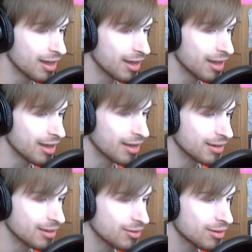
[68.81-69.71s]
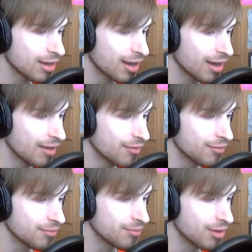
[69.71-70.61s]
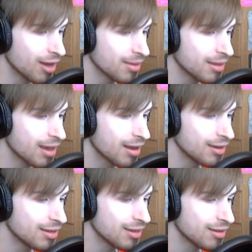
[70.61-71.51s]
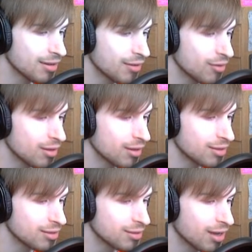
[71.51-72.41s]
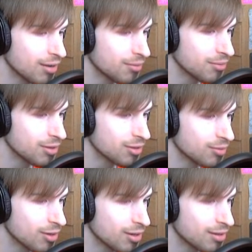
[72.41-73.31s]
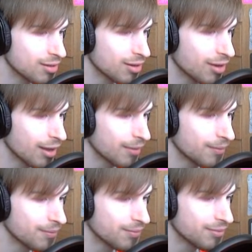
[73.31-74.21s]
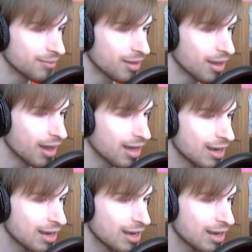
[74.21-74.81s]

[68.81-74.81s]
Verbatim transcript: And, okay, I've gotten that idea that everything is not as what it, okay. I